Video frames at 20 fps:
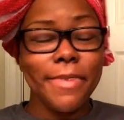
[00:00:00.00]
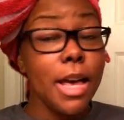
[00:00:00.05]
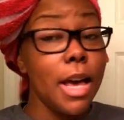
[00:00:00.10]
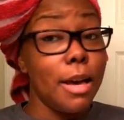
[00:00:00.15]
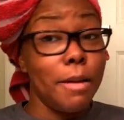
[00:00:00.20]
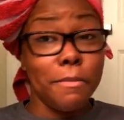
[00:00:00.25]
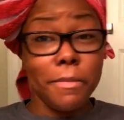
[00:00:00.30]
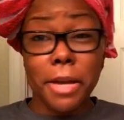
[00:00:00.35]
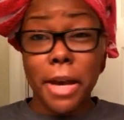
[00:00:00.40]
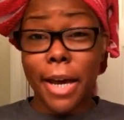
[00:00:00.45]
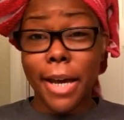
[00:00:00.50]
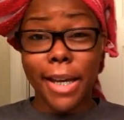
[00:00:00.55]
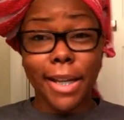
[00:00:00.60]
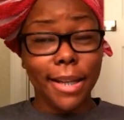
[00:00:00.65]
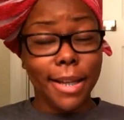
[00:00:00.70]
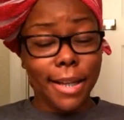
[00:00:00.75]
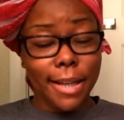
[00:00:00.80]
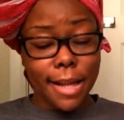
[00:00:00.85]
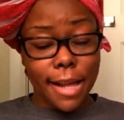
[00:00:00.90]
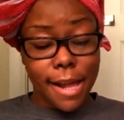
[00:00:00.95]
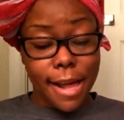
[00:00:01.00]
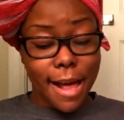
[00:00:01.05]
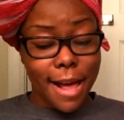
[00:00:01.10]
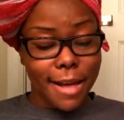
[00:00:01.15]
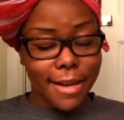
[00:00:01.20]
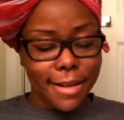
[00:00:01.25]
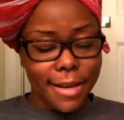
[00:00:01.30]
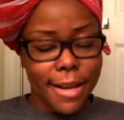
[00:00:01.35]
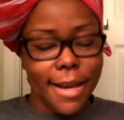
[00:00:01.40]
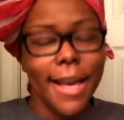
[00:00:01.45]
I am not in
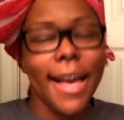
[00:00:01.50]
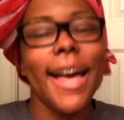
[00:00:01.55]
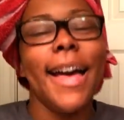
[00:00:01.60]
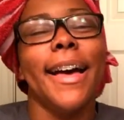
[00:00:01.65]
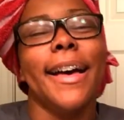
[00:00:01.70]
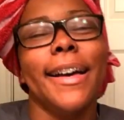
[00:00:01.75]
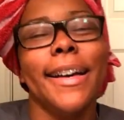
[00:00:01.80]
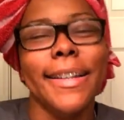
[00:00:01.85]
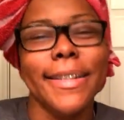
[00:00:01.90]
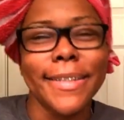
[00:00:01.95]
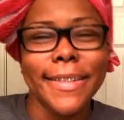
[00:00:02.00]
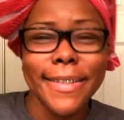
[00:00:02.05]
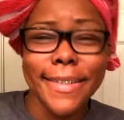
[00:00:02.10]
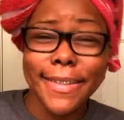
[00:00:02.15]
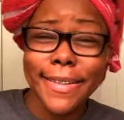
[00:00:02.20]
and out.